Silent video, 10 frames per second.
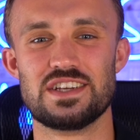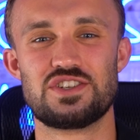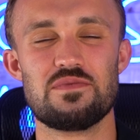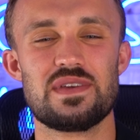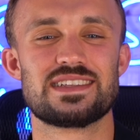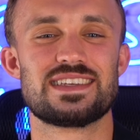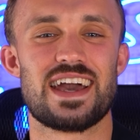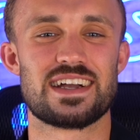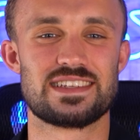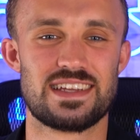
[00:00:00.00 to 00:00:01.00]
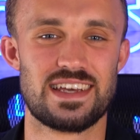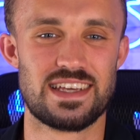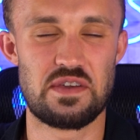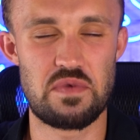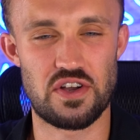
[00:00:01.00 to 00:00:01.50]
shoot me a text,
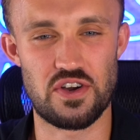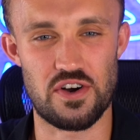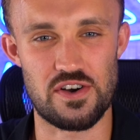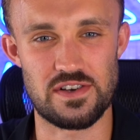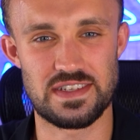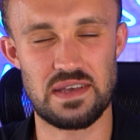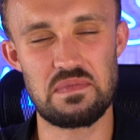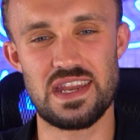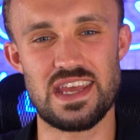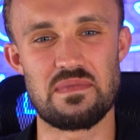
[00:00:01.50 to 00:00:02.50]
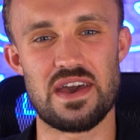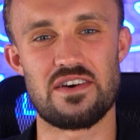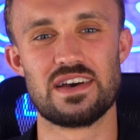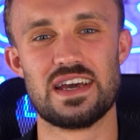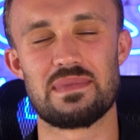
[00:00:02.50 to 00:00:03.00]
give me a call, send me an
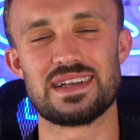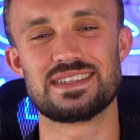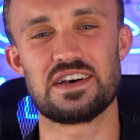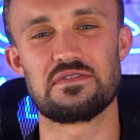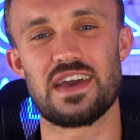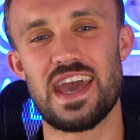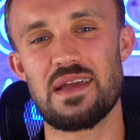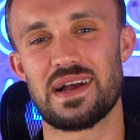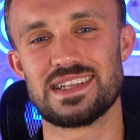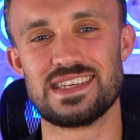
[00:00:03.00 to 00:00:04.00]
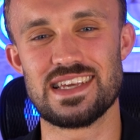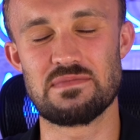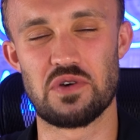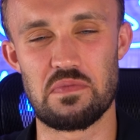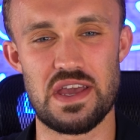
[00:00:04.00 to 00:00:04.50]
email. Myself and my
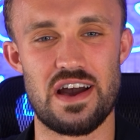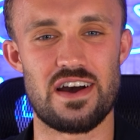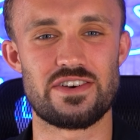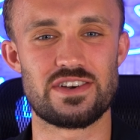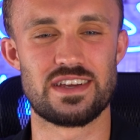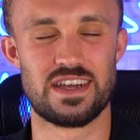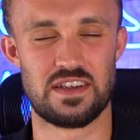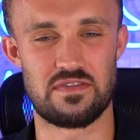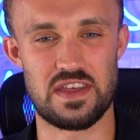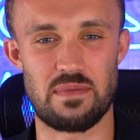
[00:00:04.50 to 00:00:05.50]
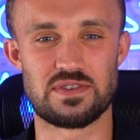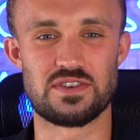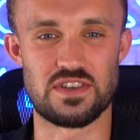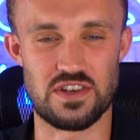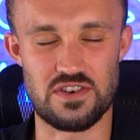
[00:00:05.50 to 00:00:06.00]
team would be honored for the
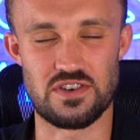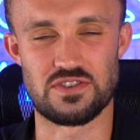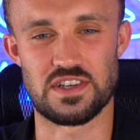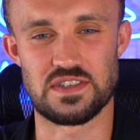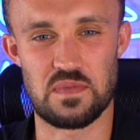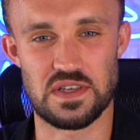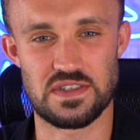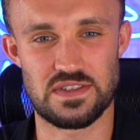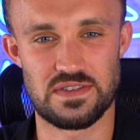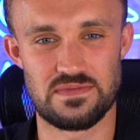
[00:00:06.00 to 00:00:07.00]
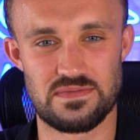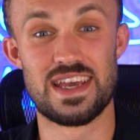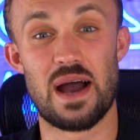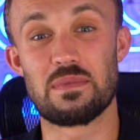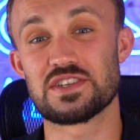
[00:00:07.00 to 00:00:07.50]
opportunity to earn your trust in business.
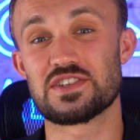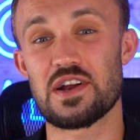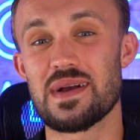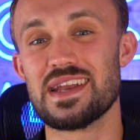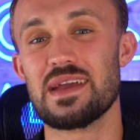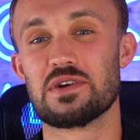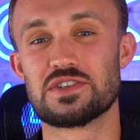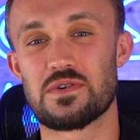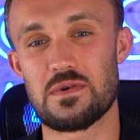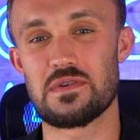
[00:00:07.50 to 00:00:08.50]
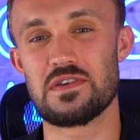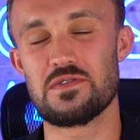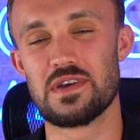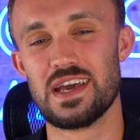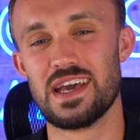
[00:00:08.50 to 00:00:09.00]
I'm gonna start my neighborhood tour
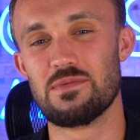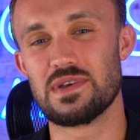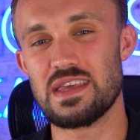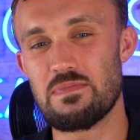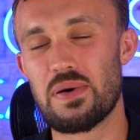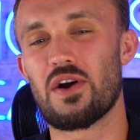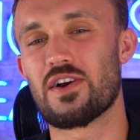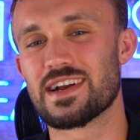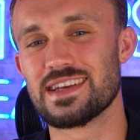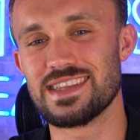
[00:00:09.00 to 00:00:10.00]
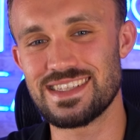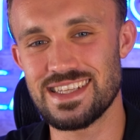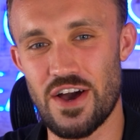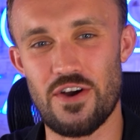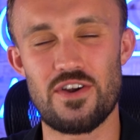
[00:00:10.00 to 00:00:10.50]
review with the park that's
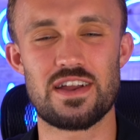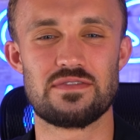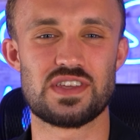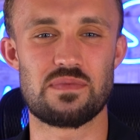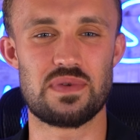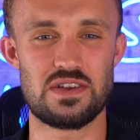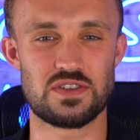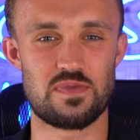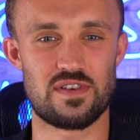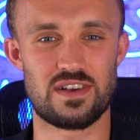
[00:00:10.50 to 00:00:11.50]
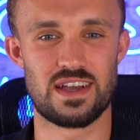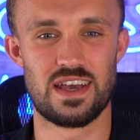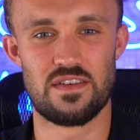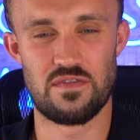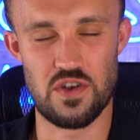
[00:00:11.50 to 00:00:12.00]
in the heart of Saint Petersburg,
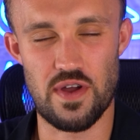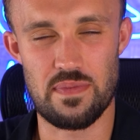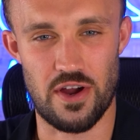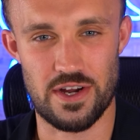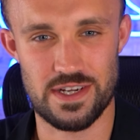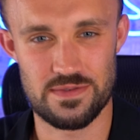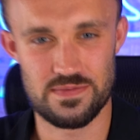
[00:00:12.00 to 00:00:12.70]
Vinoy Park.